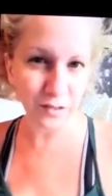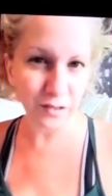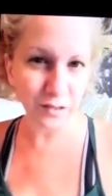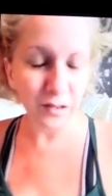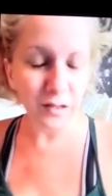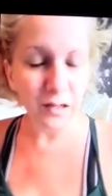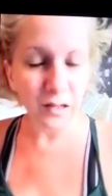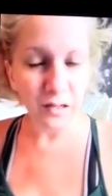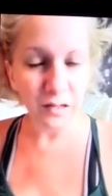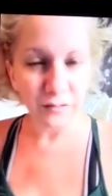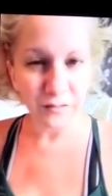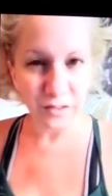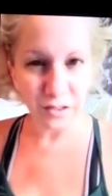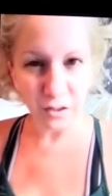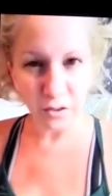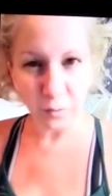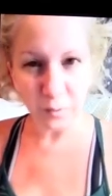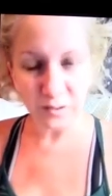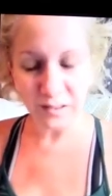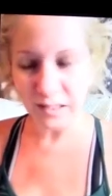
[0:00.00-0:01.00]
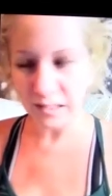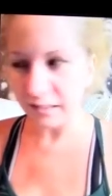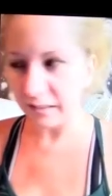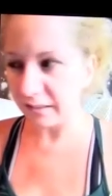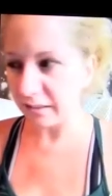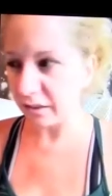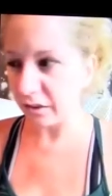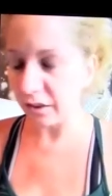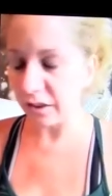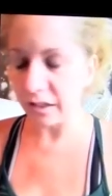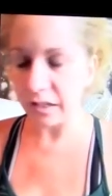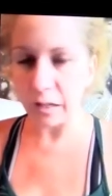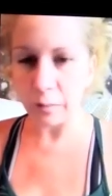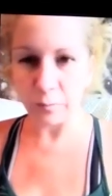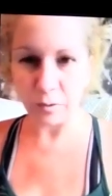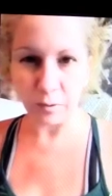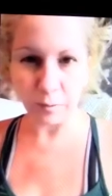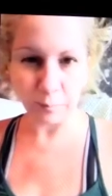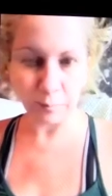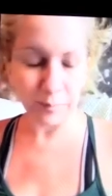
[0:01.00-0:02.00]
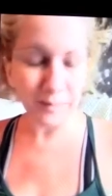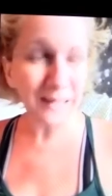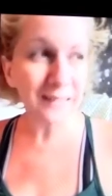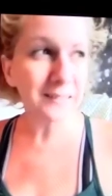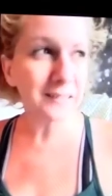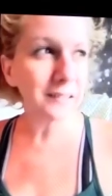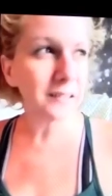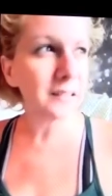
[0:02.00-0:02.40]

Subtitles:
And if you don't know what that is, look it up. But basically